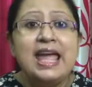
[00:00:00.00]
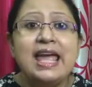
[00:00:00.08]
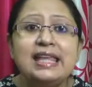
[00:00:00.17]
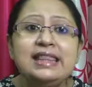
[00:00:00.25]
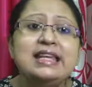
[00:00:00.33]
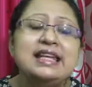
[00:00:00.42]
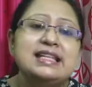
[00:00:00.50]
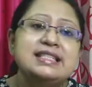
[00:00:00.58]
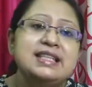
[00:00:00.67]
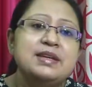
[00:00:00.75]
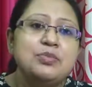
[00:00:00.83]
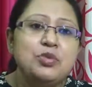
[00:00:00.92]
In the
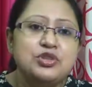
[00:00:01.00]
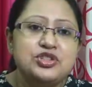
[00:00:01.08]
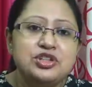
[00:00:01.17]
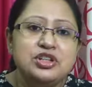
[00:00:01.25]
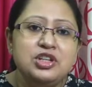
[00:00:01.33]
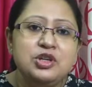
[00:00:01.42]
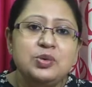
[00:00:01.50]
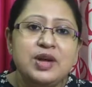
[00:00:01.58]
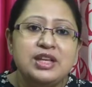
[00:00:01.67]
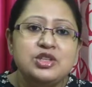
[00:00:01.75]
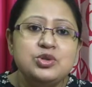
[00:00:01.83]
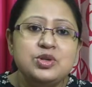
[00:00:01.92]
listening portion, you
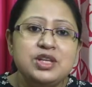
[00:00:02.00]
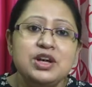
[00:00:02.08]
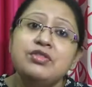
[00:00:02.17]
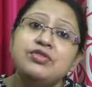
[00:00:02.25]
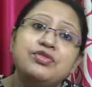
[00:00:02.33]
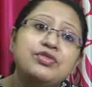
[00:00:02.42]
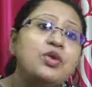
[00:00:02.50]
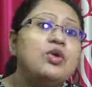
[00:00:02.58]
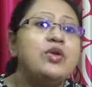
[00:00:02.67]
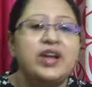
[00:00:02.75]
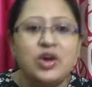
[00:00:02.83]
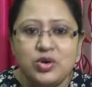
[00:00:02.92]
get to hear 4
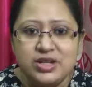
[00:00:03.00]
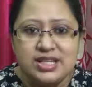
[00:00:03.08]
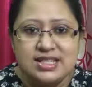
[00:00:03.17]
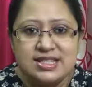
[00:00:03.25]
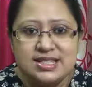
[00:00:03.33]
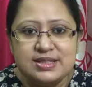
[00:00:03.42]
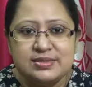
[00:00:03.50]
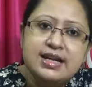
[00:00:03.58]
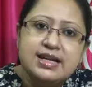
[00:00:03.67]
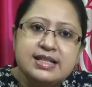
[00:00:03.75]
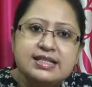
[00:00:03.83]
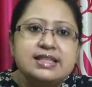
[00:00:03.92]
recordings
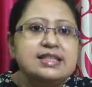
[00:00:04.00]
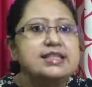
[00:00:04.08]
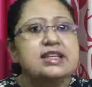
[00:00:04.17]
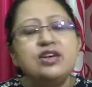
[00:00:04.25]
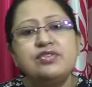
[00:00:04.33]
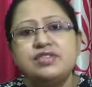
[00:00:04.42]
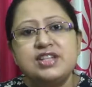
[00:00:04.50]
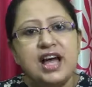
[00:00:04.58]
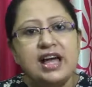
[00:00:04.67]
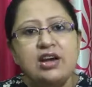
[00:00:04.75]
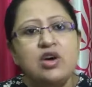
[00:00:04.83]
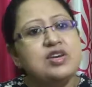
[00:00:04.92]
consisting of
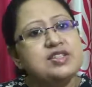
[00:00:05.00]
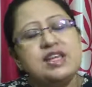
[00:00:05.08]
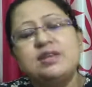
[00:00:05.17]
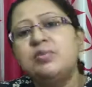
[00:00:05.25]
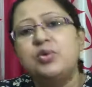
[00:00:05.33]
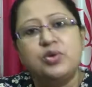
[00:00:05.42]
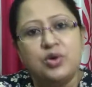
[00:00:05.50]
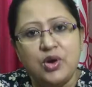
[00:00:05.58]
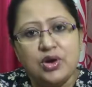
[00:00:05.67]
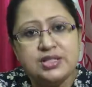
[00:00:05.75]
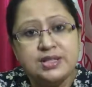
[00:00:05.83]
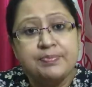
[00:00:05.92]
dialogues and
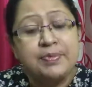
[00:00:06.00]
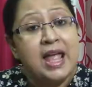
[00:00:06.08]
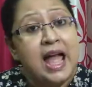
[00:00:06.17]
monologues.